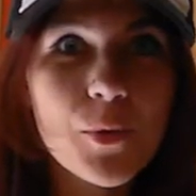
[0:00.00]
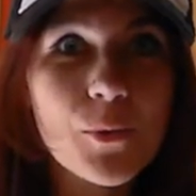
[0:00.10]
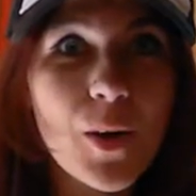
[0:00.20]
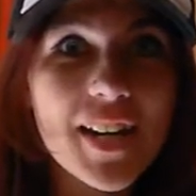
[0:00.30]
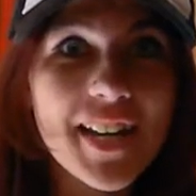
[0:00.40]
with
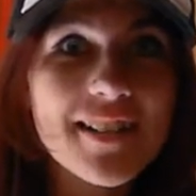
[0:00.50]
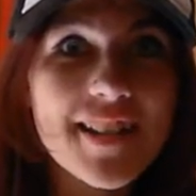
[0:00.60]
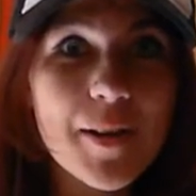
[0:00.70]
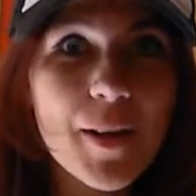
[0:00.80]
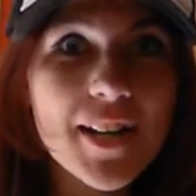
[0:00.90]
one hand
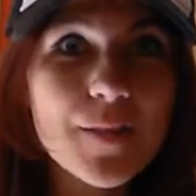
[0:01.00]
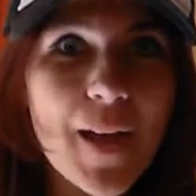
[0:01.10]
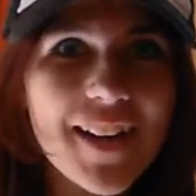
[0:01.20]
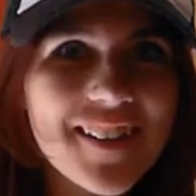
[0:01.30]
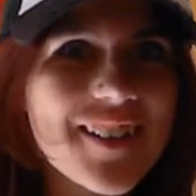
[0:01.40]
tied behind his
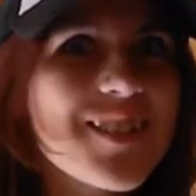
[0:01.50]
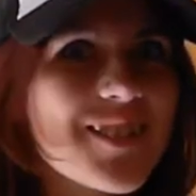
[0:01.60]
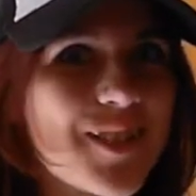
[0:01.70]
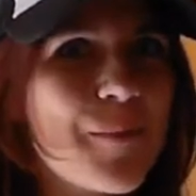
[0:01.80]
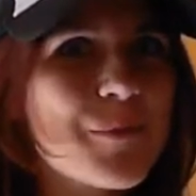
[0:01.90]
back.
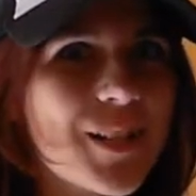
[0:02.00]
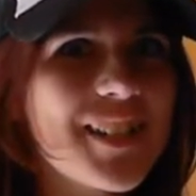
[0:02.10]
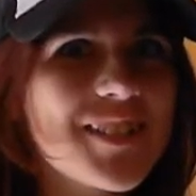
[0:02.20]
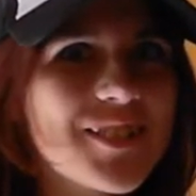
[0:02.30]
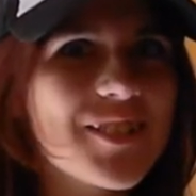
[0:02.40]
Tom
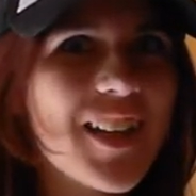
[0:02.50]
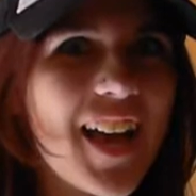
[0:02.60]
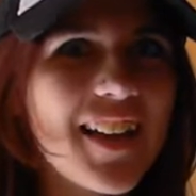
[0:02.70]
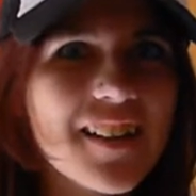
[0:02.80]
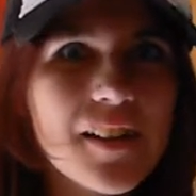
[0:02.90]
Brady could do
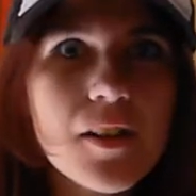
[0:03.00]
that.